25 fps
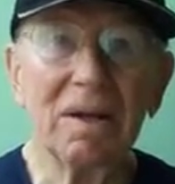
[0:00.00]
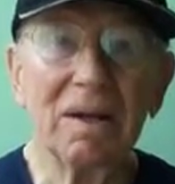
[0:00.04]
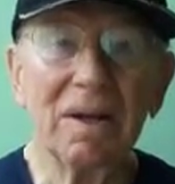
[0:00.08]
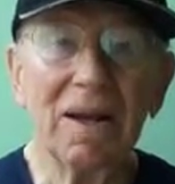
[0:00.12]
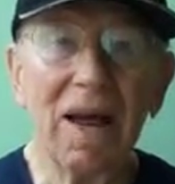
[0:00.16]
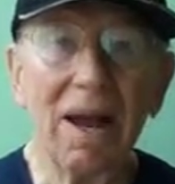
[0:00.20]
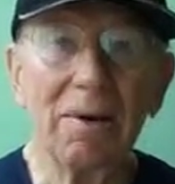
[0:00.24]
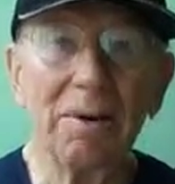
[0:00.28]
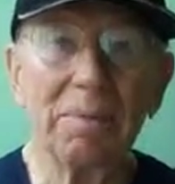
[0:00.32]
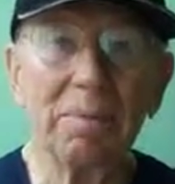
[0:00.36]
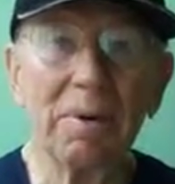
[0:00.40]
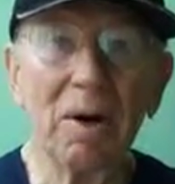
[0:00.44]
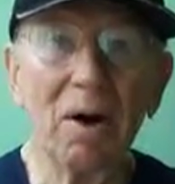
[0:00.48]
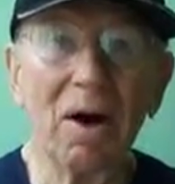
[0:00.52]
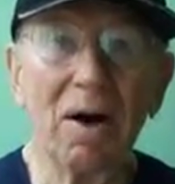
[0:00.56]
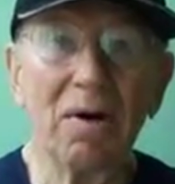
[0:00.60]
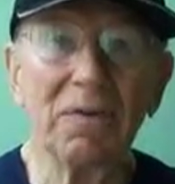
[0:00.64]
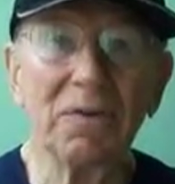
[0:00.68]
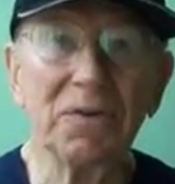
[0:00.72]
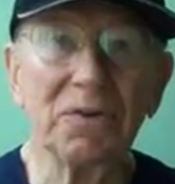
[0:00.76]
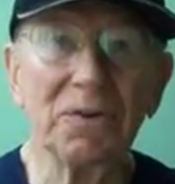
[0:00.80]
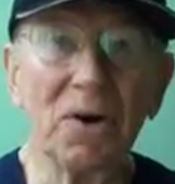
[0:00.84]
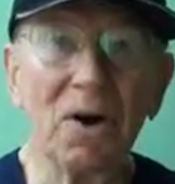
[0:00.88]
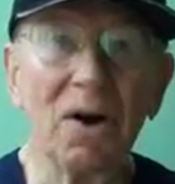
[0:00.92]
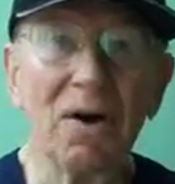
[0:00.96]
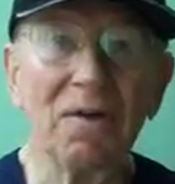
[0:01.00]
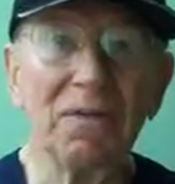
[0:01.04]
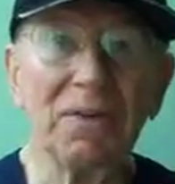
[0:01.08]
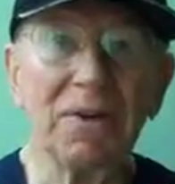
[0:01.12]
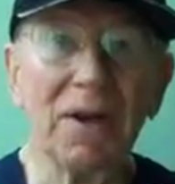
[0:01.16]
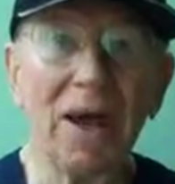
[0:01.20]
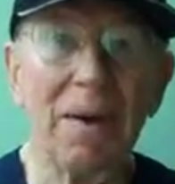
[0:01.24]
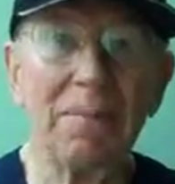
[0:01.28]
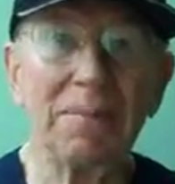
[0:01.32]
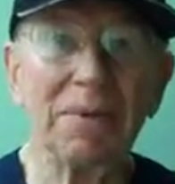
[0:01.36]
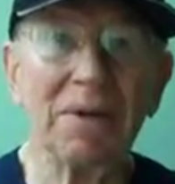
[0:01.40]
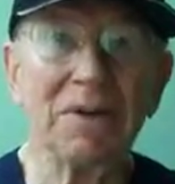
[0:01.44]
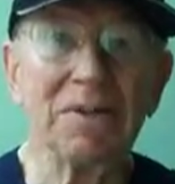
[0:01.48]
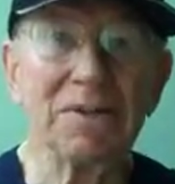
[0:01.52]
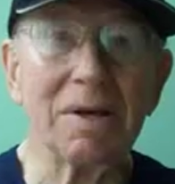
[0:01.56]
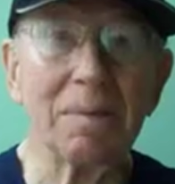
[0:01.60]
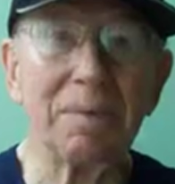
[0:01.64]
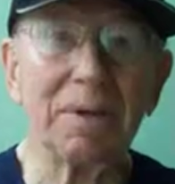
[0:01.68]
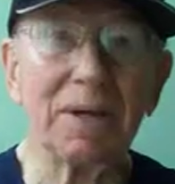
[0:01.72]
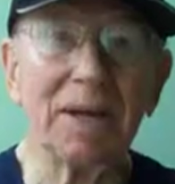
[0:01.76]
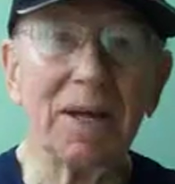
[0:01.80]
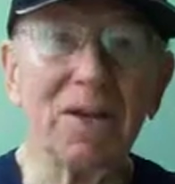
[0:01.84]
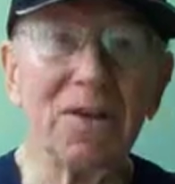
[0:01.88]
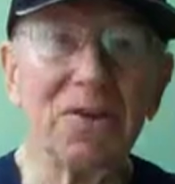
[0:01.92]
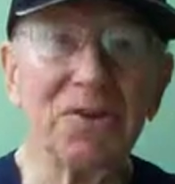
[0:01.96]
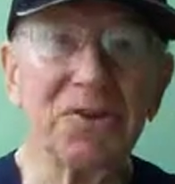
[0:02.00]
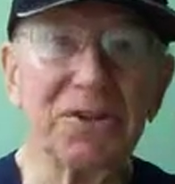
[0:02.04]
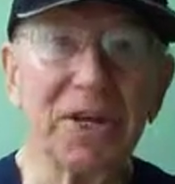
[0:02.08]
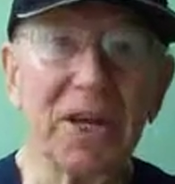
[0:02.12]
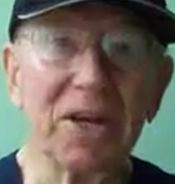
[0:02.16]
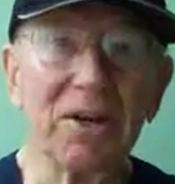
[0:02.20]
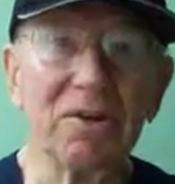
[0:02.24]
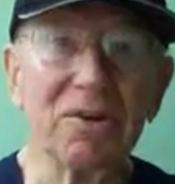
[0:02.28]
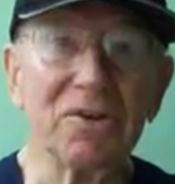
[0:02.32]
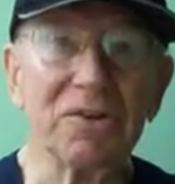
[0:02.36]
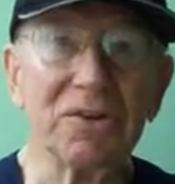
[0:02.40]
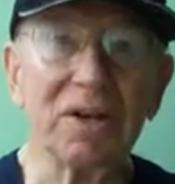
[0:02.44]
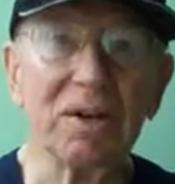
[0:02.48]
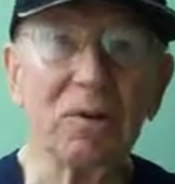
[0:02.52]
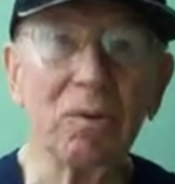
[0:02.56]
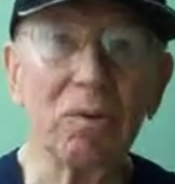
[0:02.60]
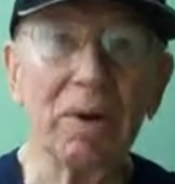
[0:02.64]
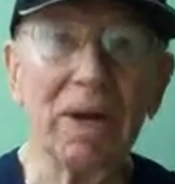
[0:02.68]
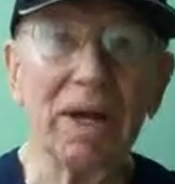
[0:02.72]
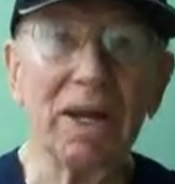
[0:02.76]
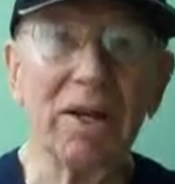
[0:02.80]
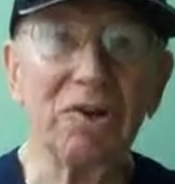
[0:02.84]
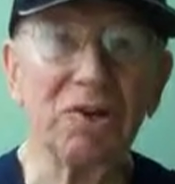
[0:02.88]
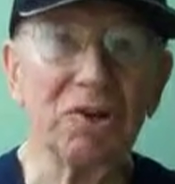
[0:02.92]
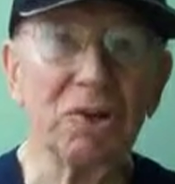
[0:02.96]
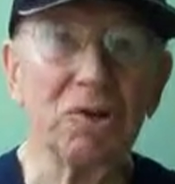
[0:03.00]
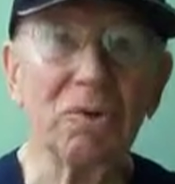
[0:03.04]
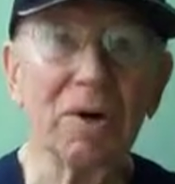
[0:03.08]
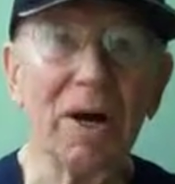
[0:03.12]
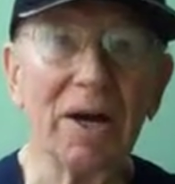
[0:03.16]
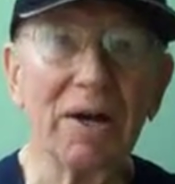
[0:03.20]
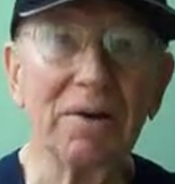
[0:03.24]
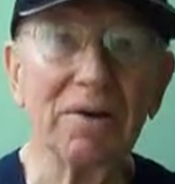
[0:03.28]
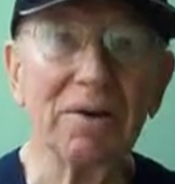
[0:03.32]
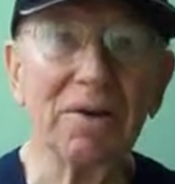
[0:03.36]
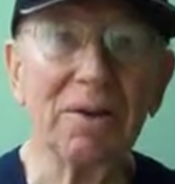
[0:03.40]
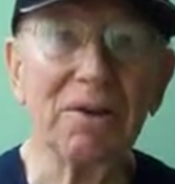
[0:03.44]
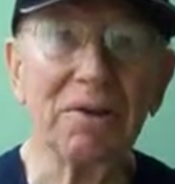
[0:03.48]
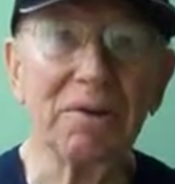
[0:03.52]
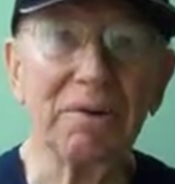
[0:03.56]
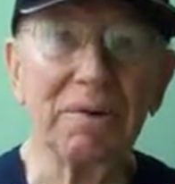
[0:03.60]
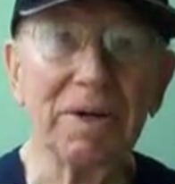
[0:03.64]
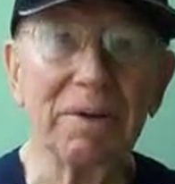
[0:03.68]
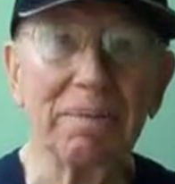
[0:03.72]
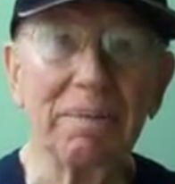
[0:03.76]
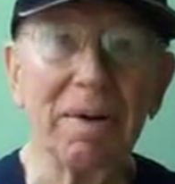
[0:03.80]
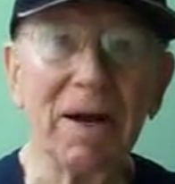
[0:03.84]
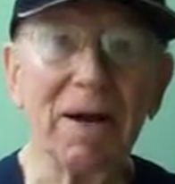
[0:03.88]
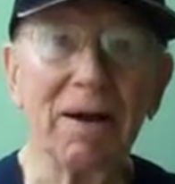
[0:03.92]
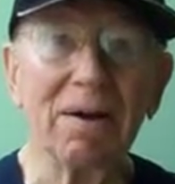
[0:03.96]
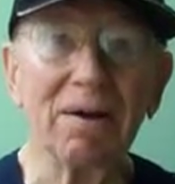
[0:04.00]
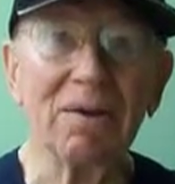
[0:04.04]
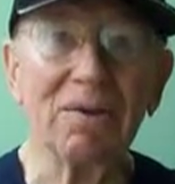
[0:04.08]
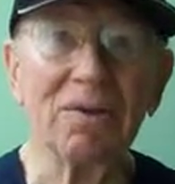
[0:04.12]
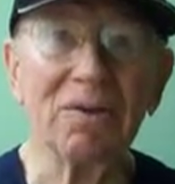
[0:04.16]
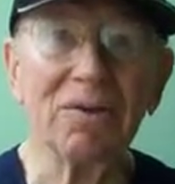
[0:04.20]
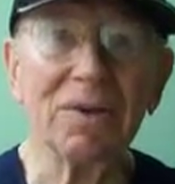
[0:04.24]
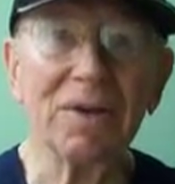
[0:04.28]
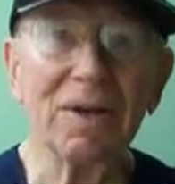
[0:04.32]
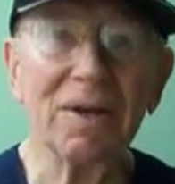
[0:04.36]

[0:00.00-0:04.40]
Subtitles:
Oftentimes I was up against centers that weighed 203 pounds,